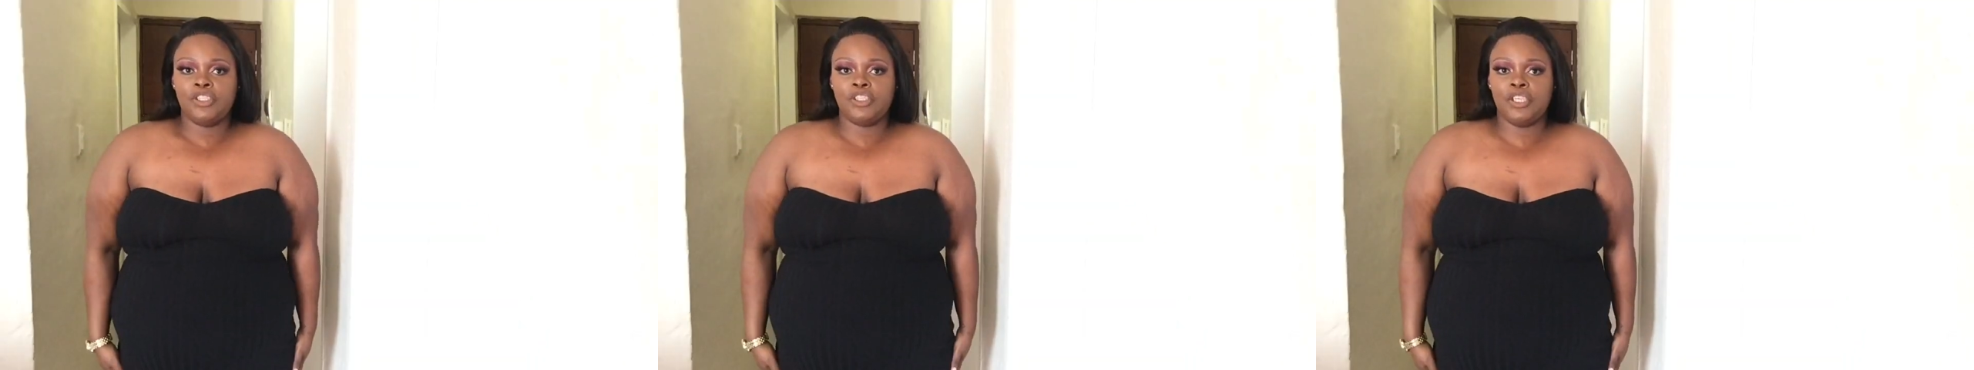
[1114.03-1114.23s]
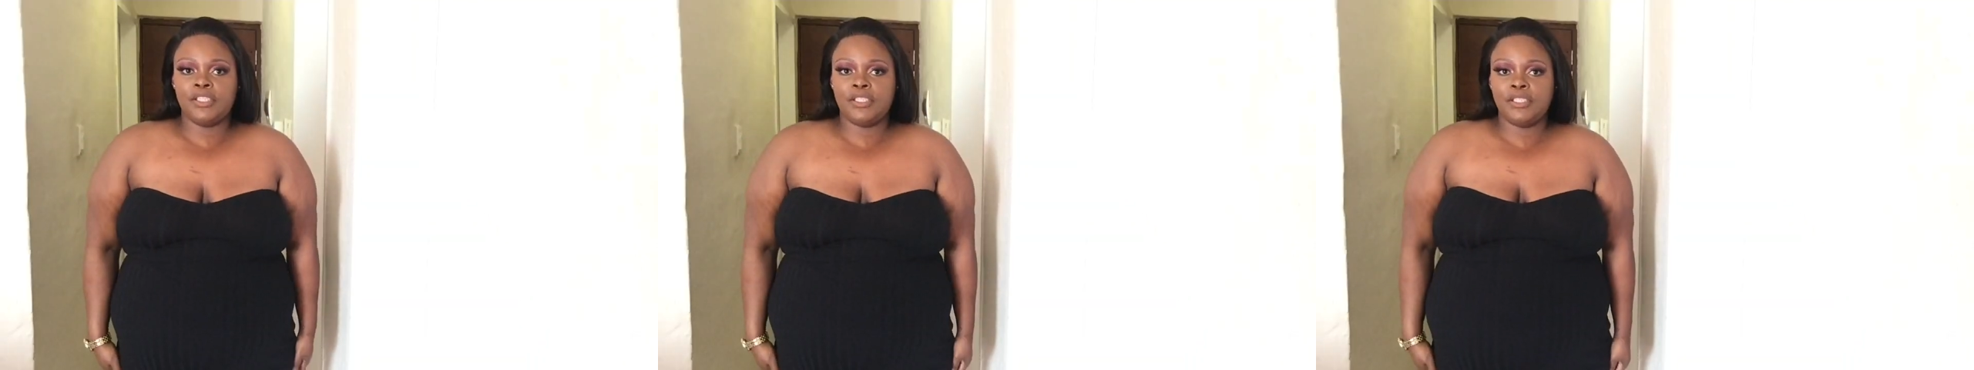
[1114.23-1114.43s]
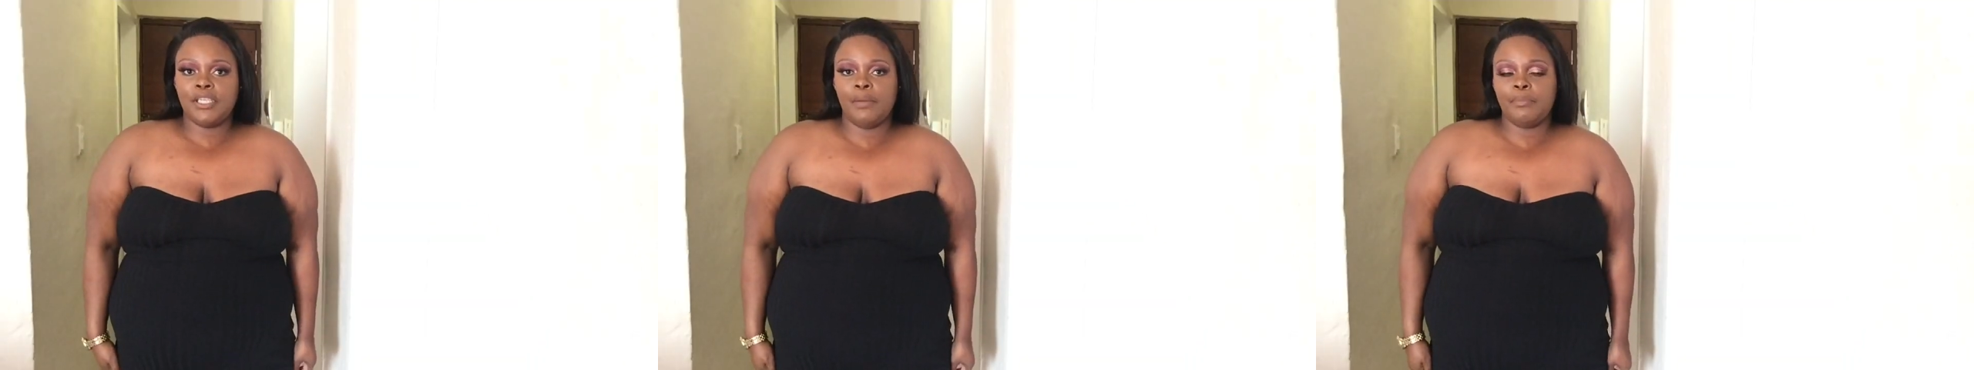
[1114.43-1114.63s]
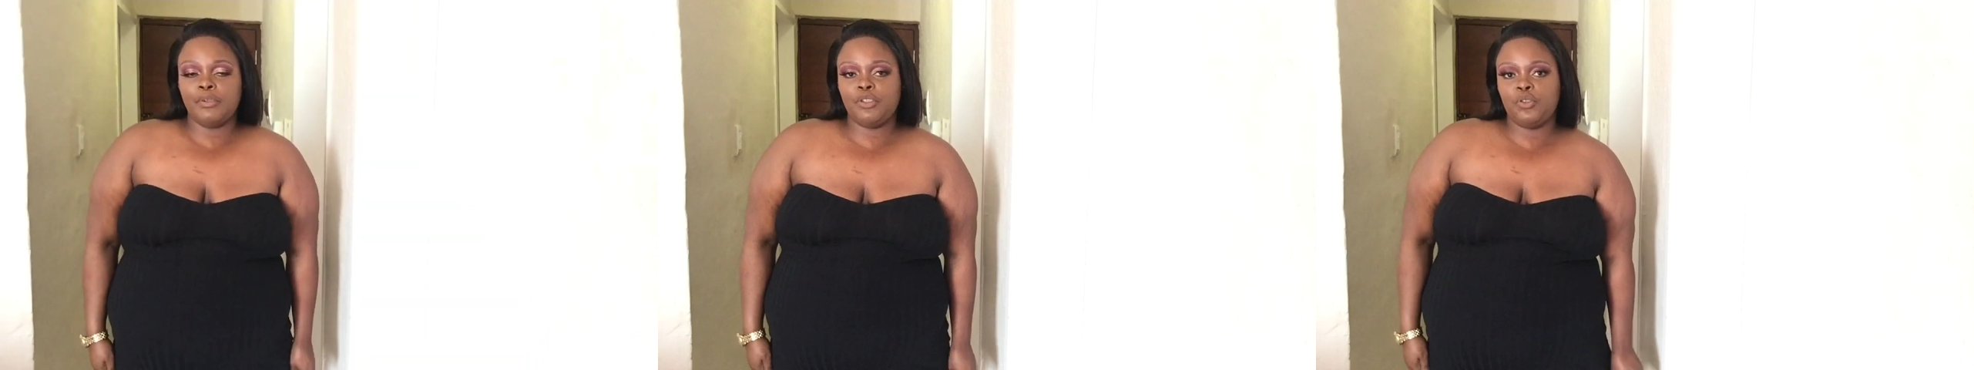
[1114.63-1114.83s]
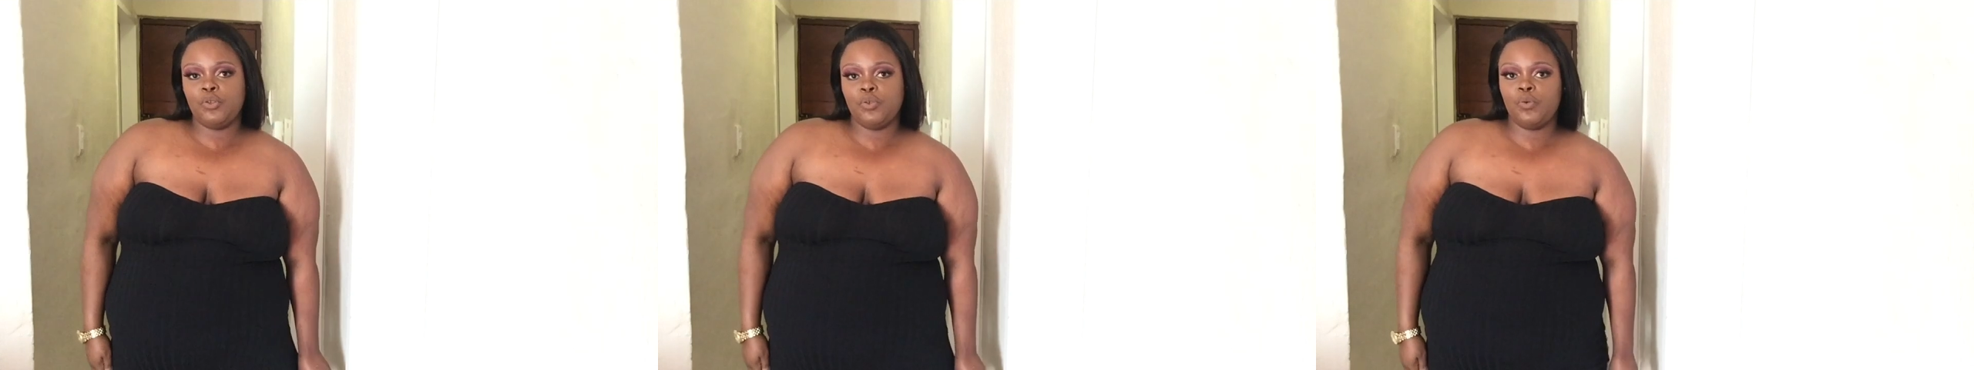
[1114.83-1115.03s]
dress
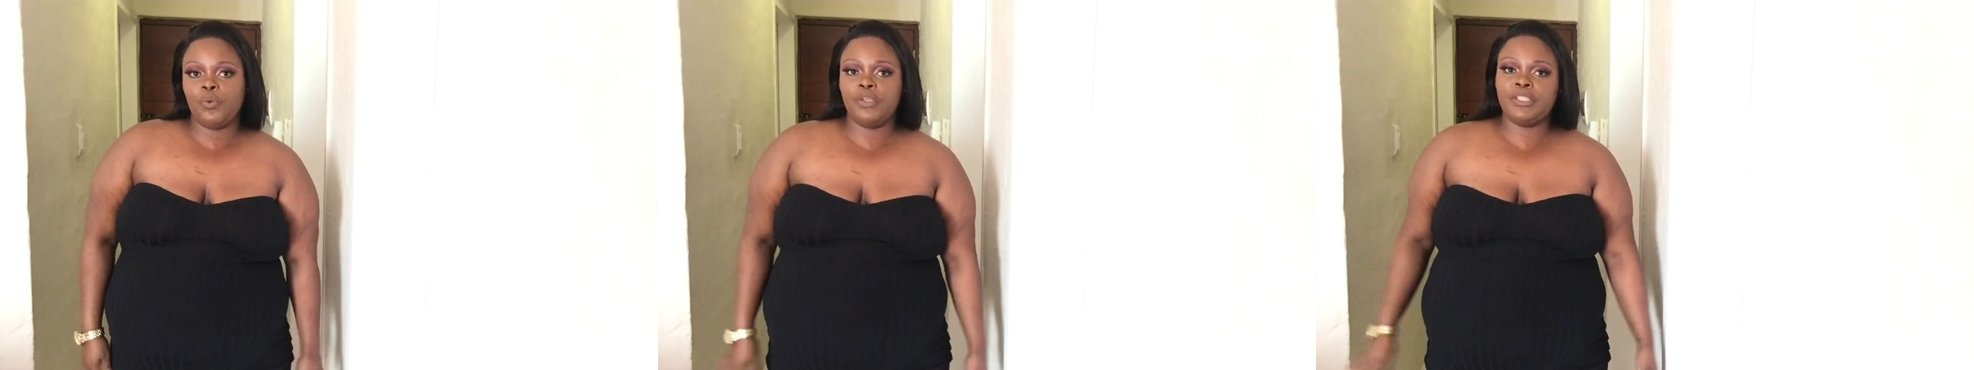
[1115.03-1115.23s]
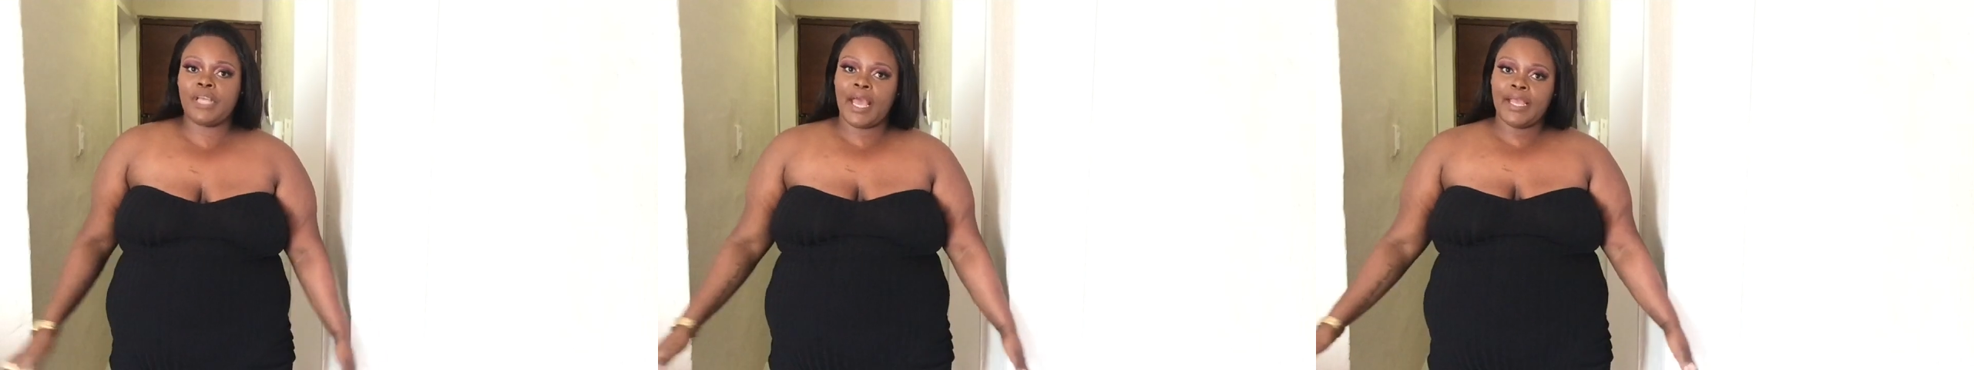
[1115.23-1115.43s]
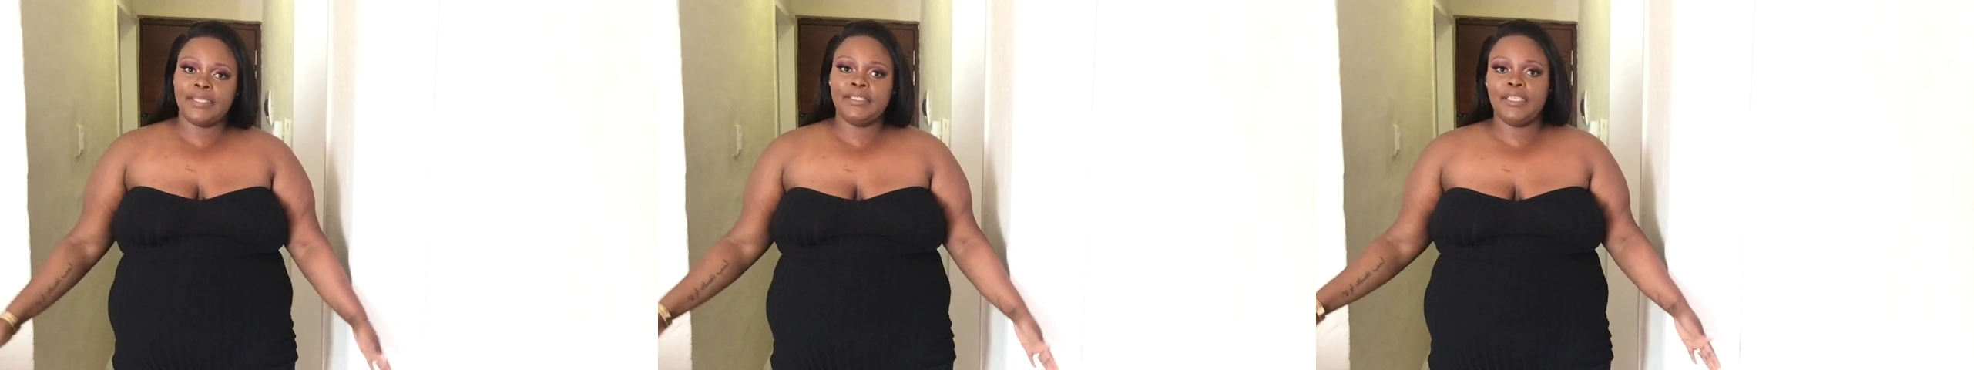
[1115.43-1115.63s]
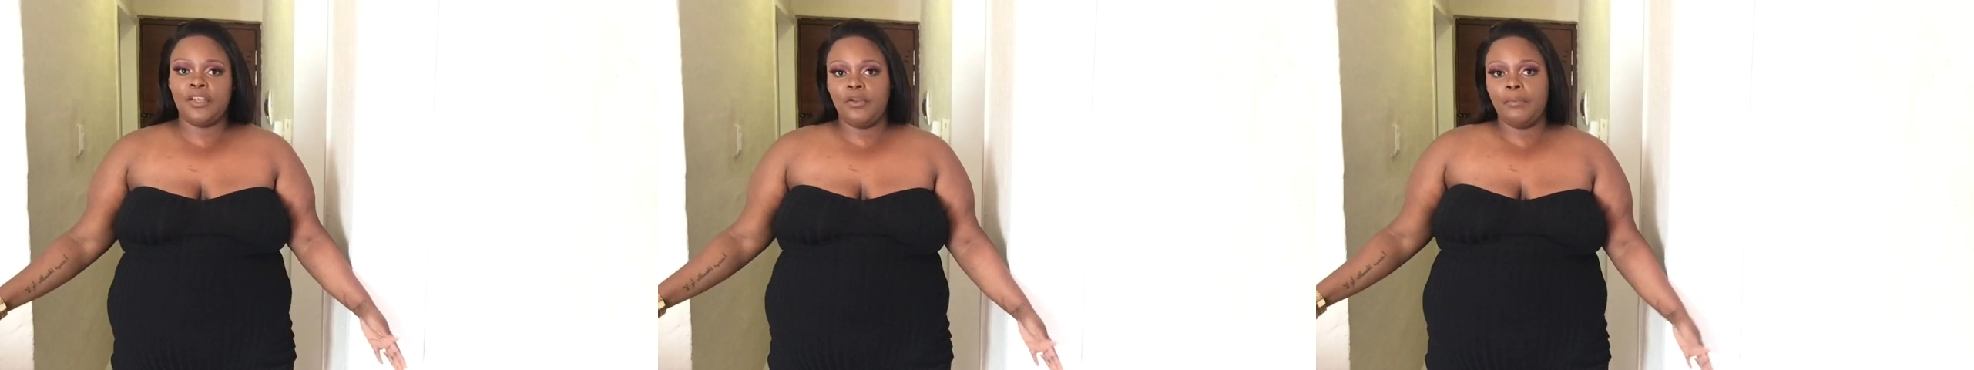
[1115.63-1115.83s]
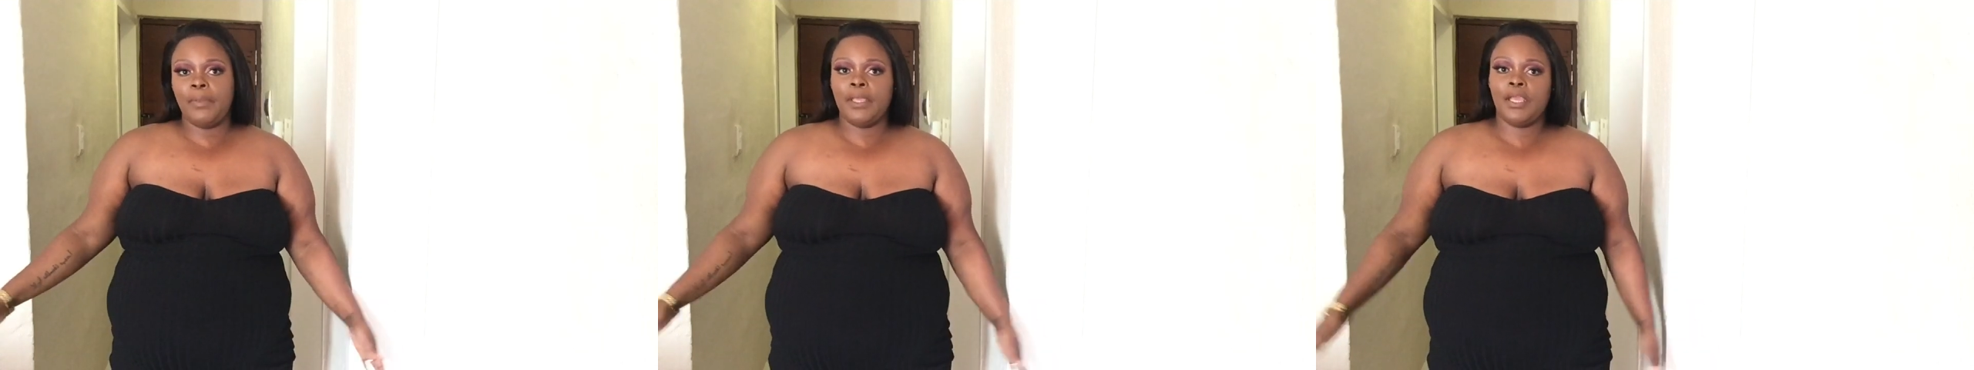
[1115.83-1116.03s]
number 2, which I
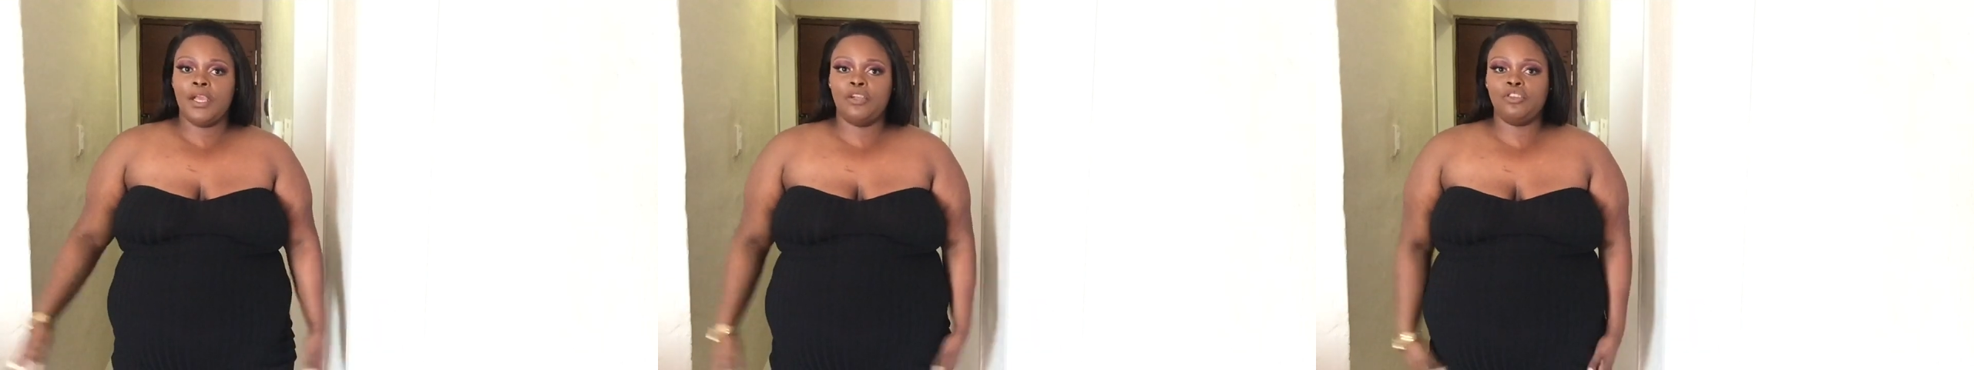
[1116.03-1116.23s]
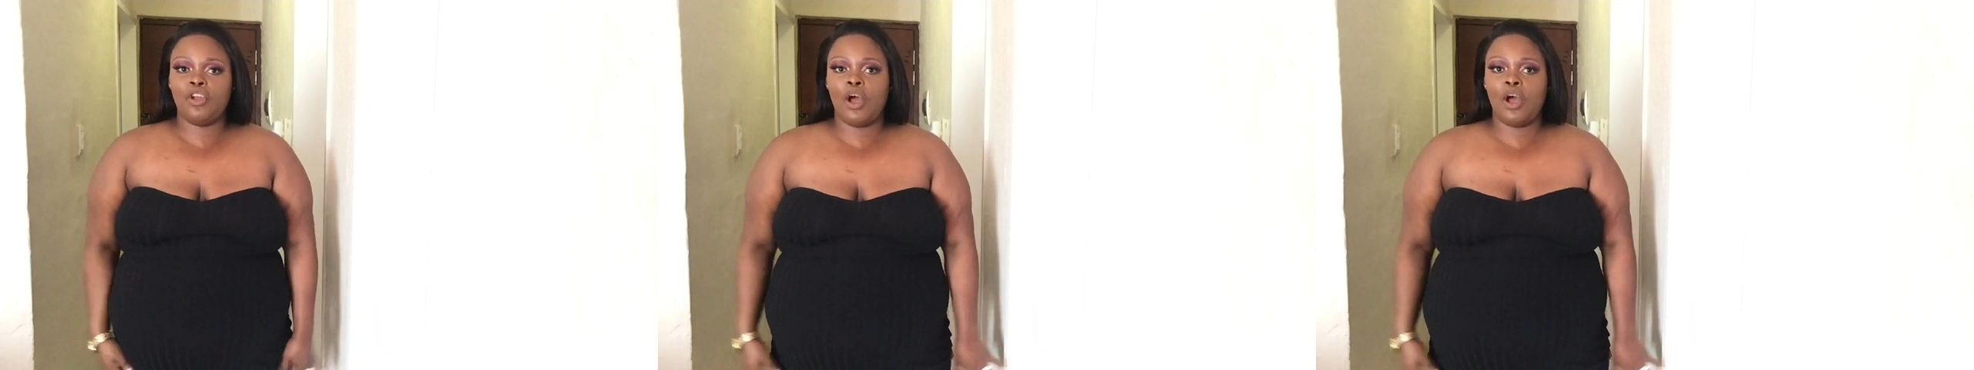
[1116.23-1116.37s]
intend on making a